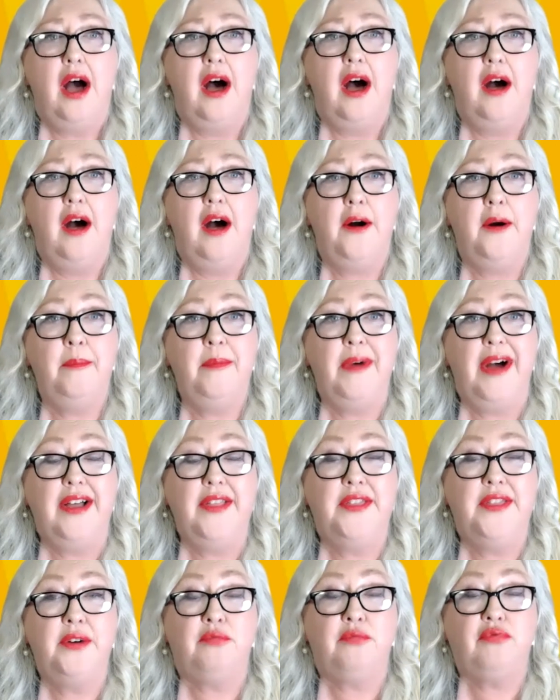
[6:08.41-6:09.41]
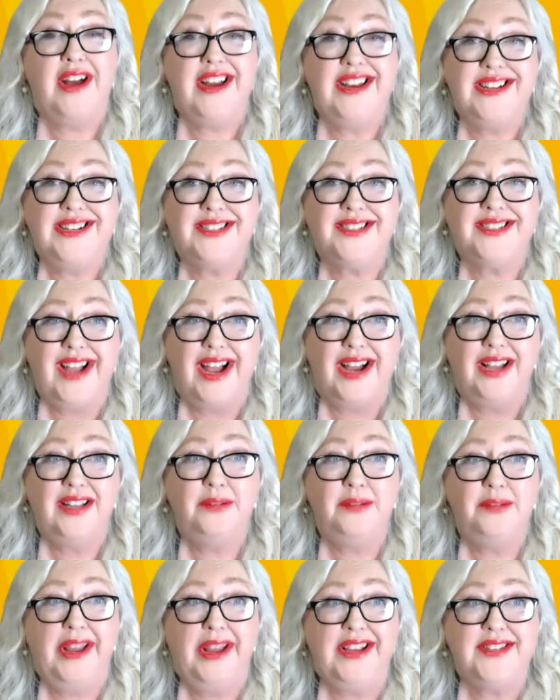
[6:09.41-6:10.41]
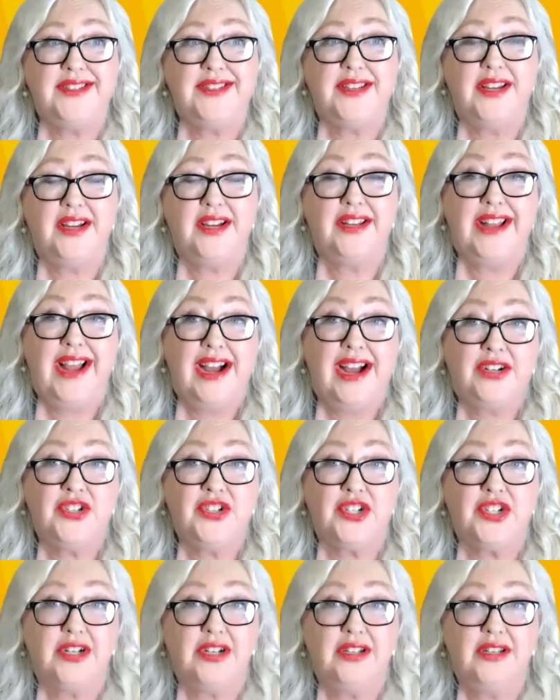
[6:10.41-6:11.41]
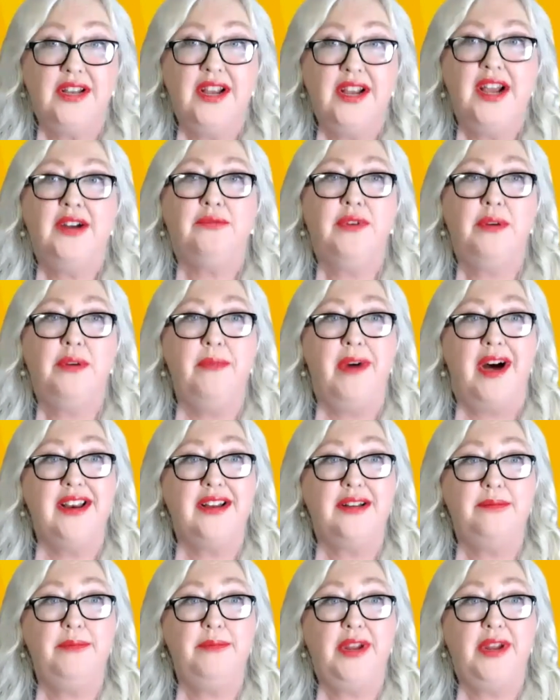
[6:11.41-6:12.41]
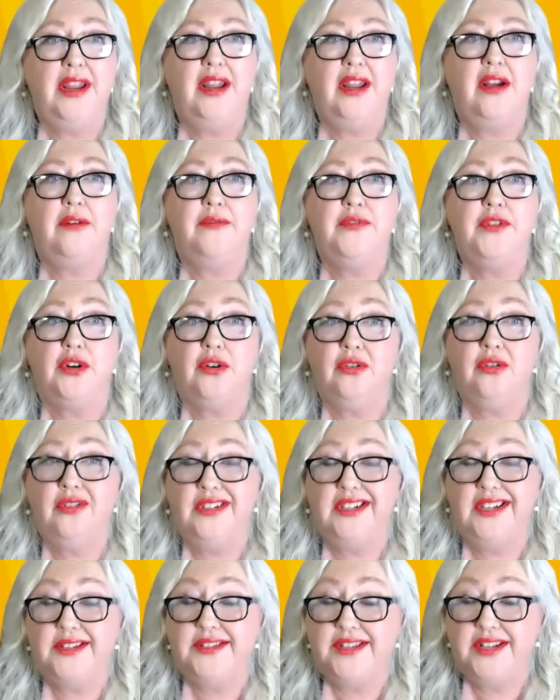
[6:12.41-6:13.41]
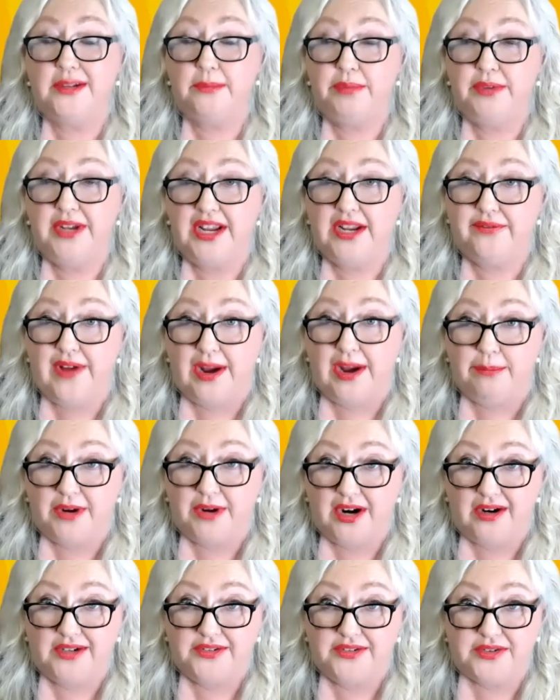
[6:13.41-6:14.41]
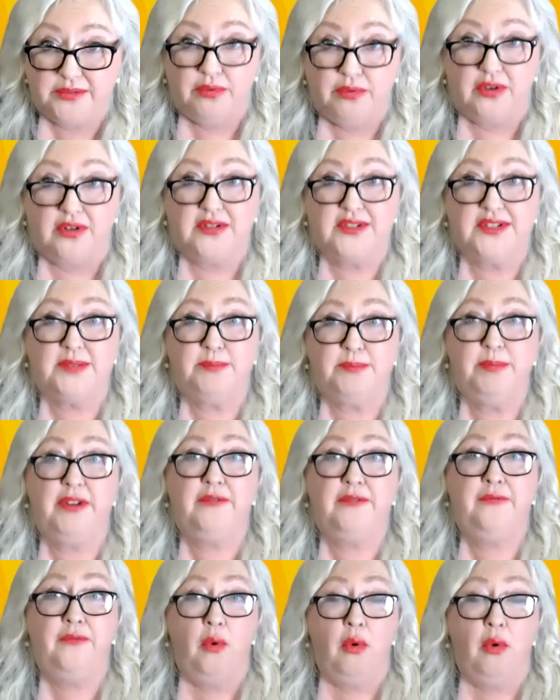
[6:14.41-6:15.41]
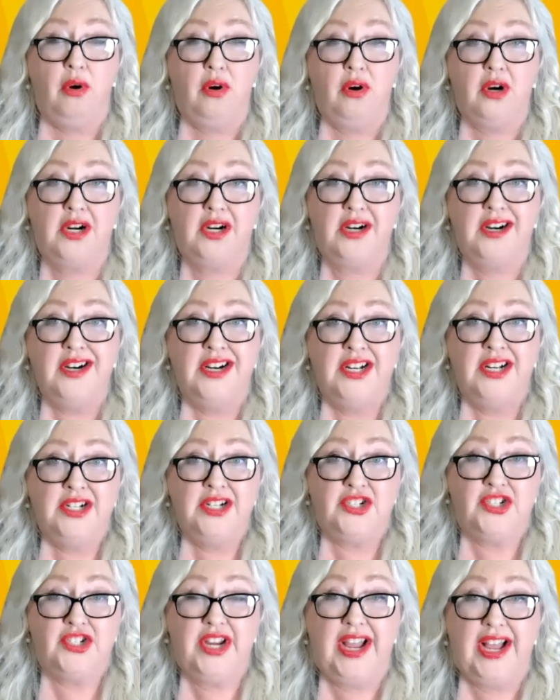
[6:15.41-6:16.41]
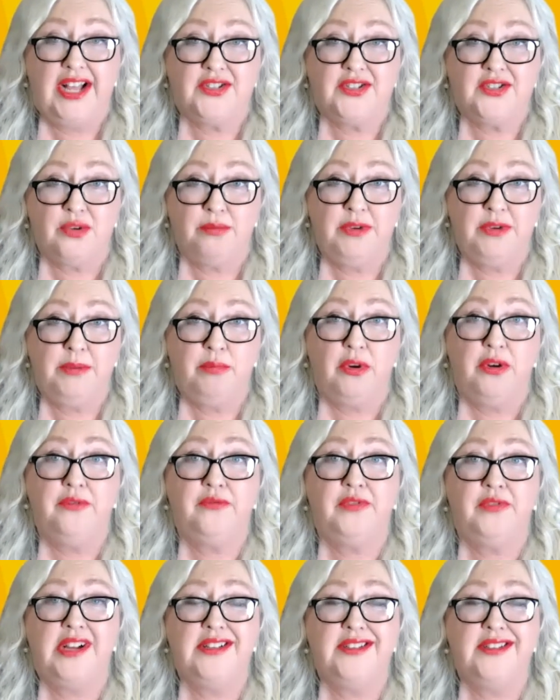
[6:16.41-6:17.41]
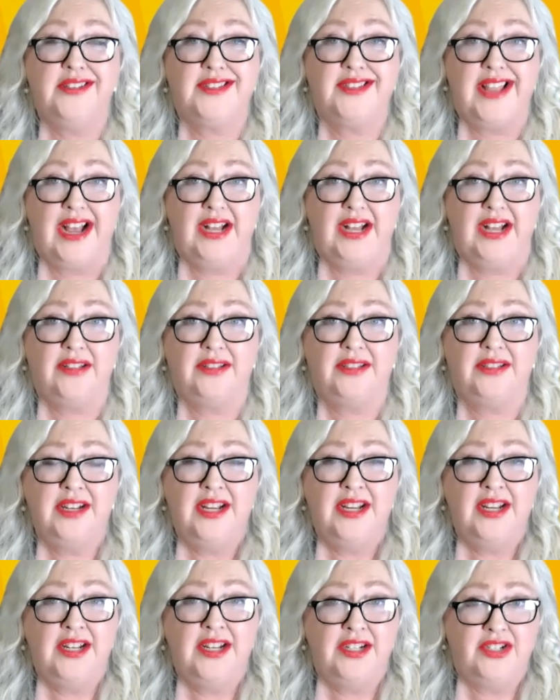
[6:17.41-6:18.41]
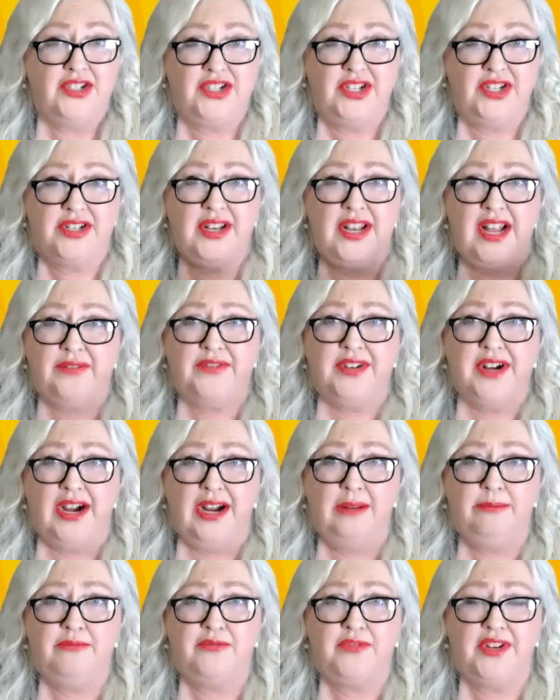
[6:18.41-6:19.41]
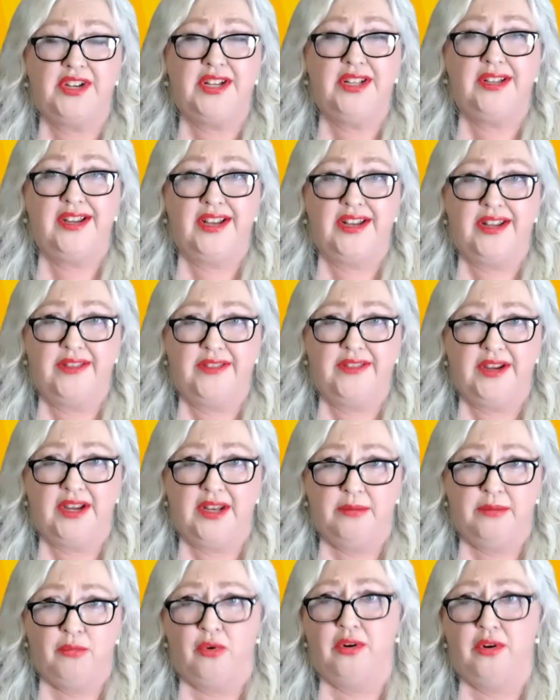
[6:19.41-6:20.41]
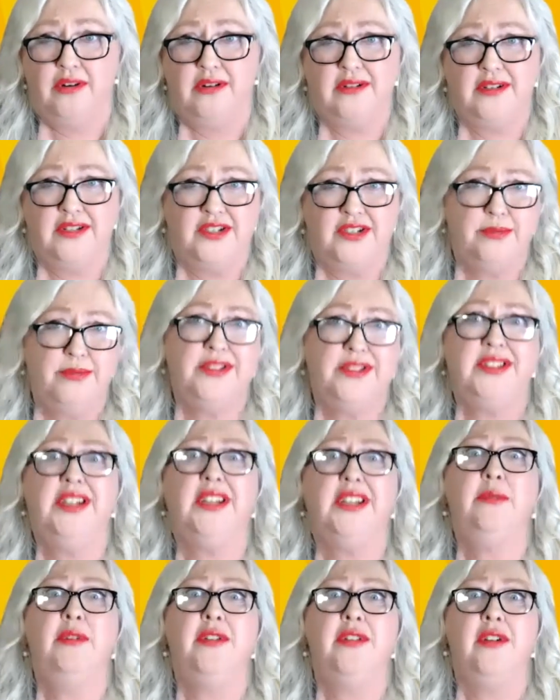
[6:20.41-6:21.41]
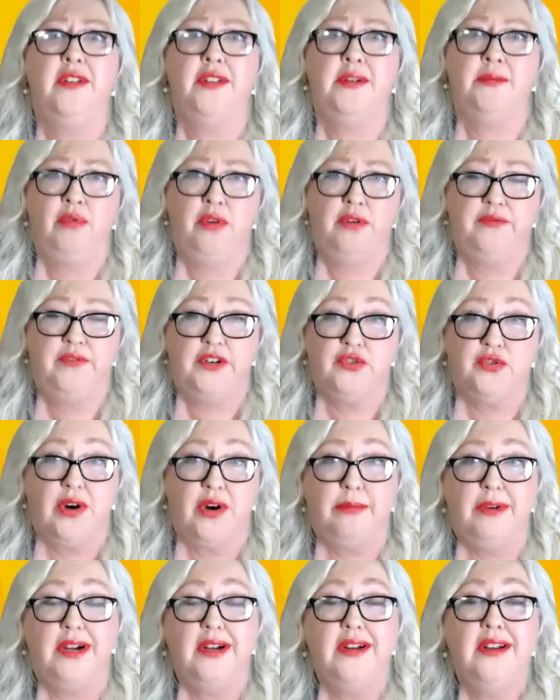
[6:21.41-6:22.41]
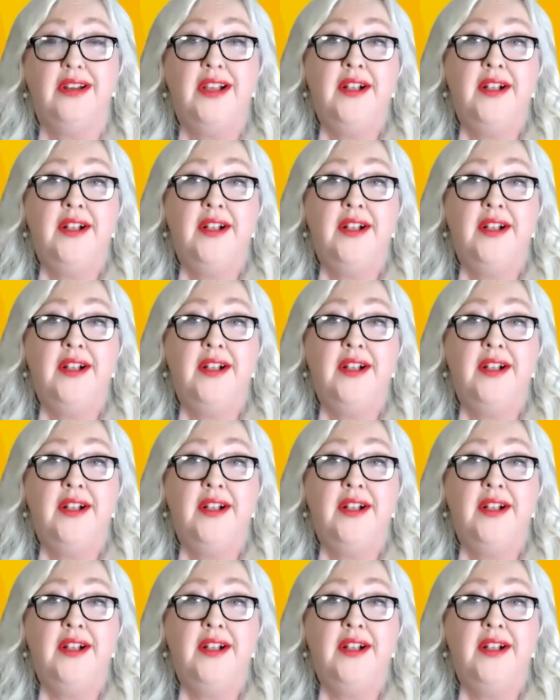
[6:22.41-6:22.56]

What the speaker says: The writing style and pacing and action reminded me of the early Anita Blake Vampire Hunter books, before she had so many boyfriends that she didn't have time for killing anything anymore. She was dealing with all the boyfriend drama.